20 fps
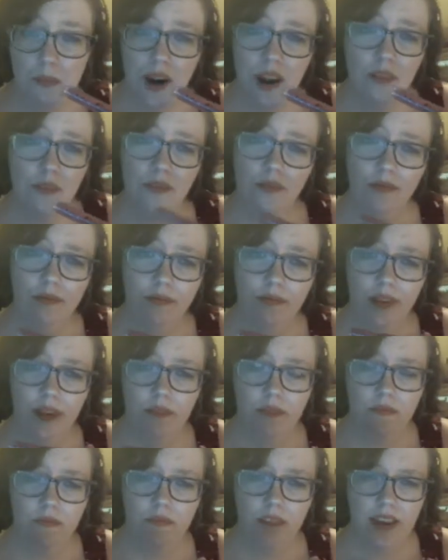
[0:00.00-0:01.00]
I was shopping
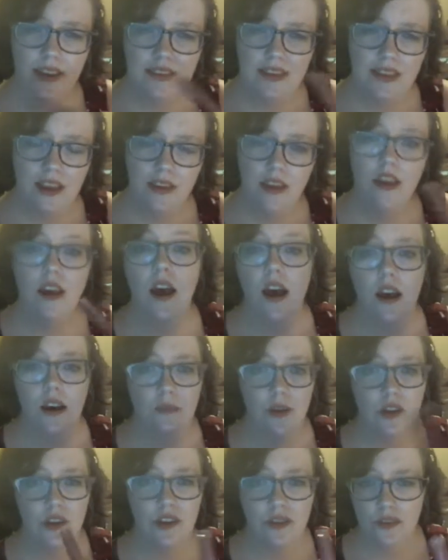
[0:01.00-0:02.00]
with my mom
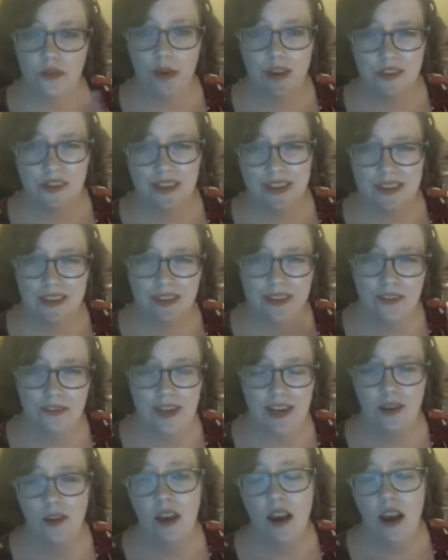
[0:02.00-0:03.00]
because she's kind
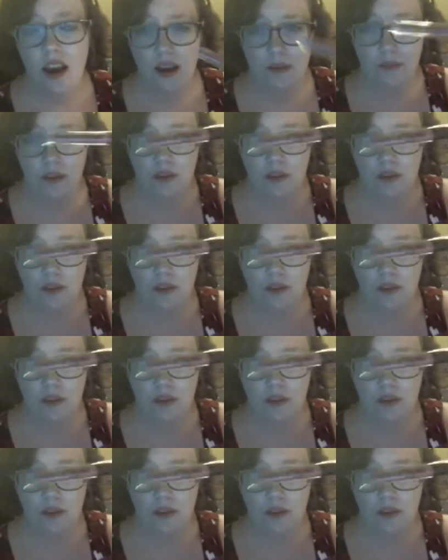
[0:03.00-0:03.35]
of awesome,